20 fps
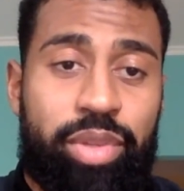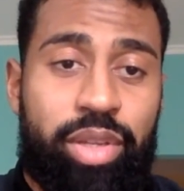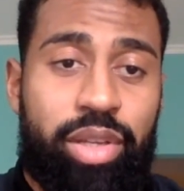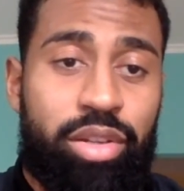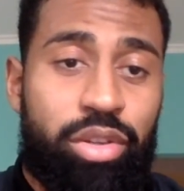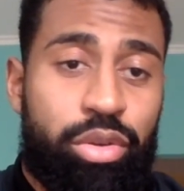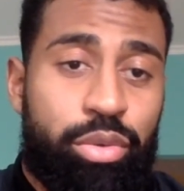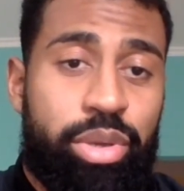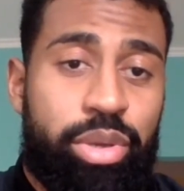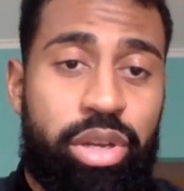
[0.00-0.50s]
a
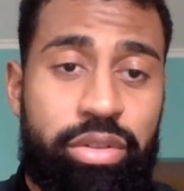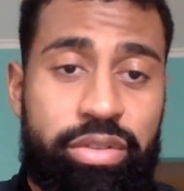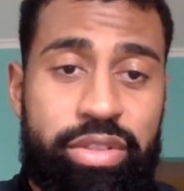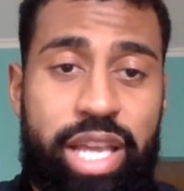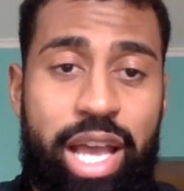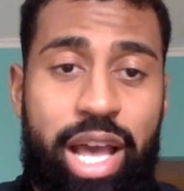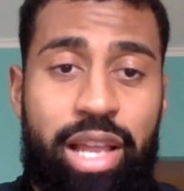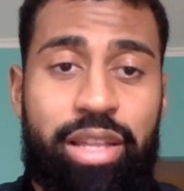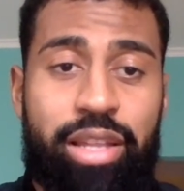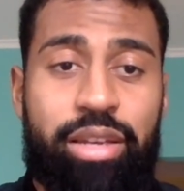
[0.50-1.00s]
little bit of
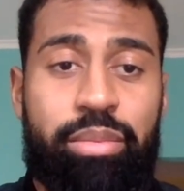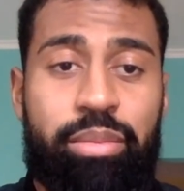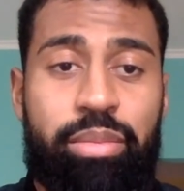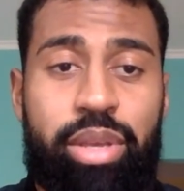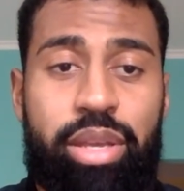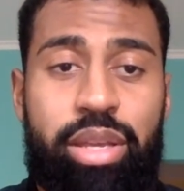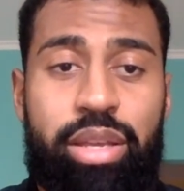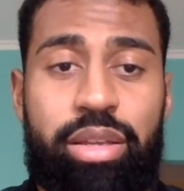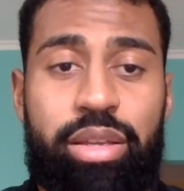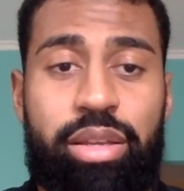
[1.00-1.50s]
talent in
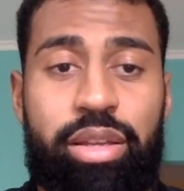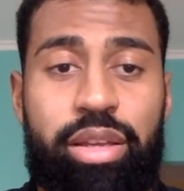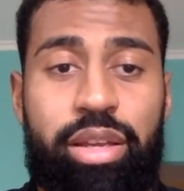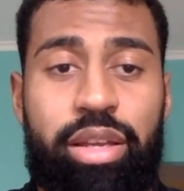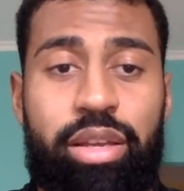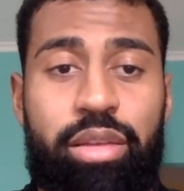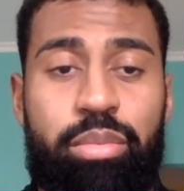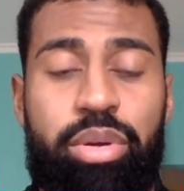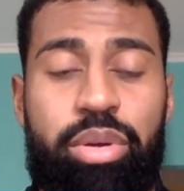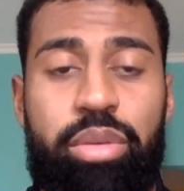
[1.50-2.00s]
me
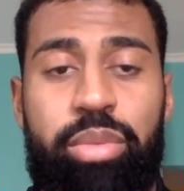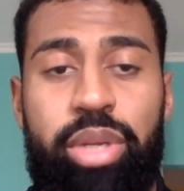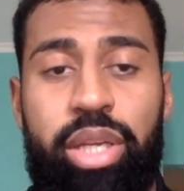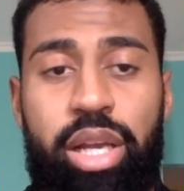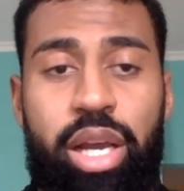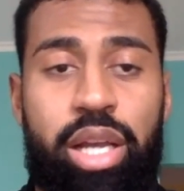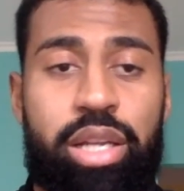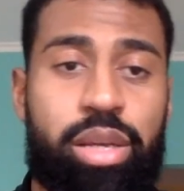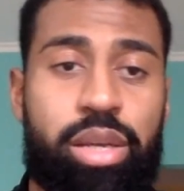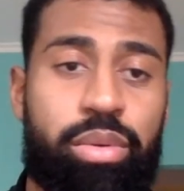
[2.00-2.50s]
and put me in
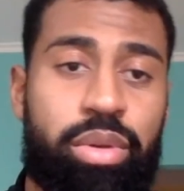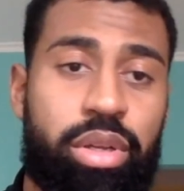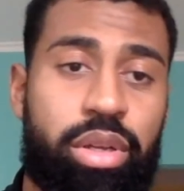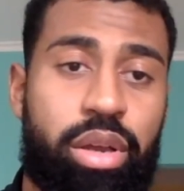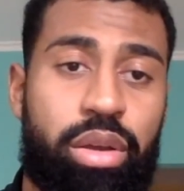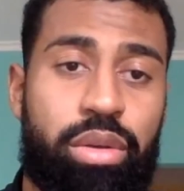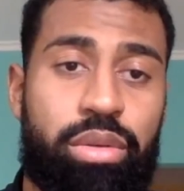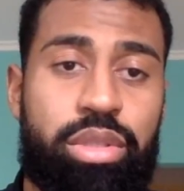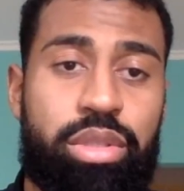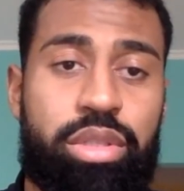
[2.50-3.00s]
contact with a
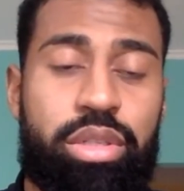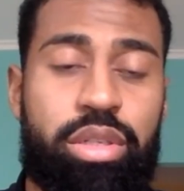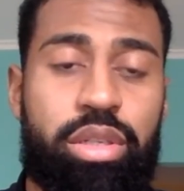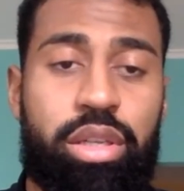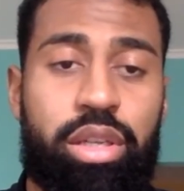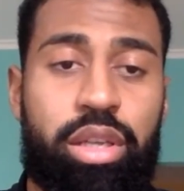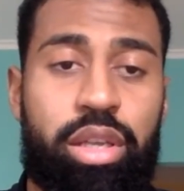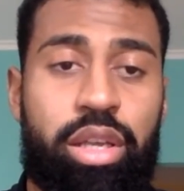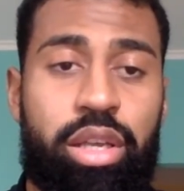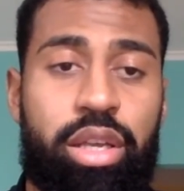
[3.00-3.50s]
coach
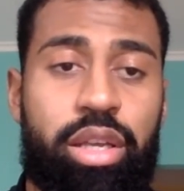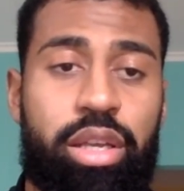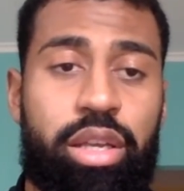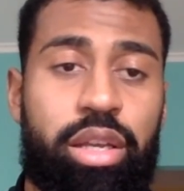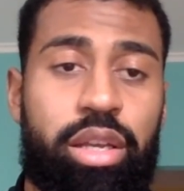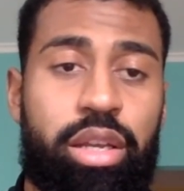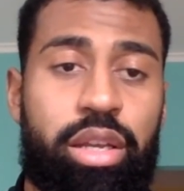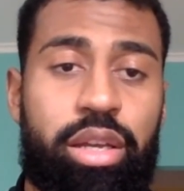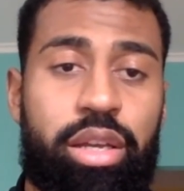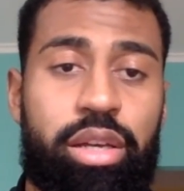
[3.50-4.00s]

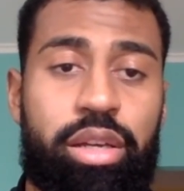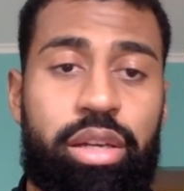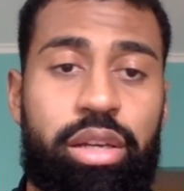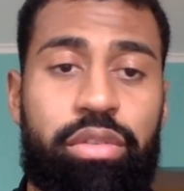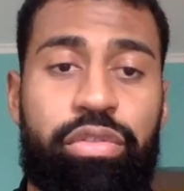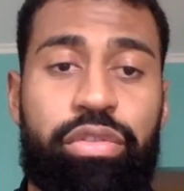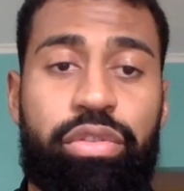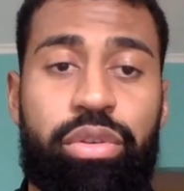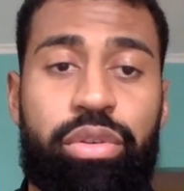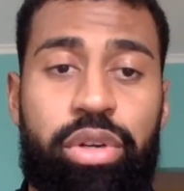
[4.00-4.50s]
in
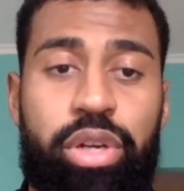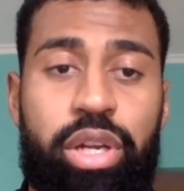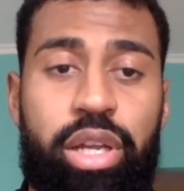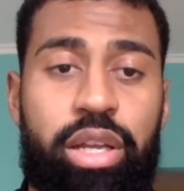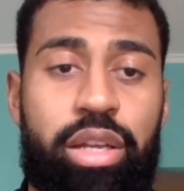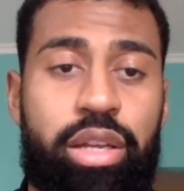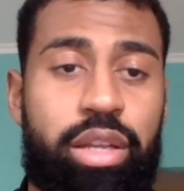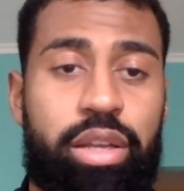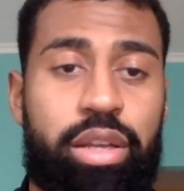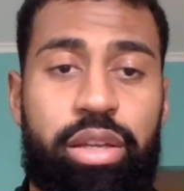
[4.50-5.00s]
Florida,
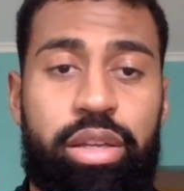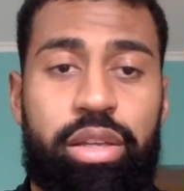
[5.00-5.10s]
and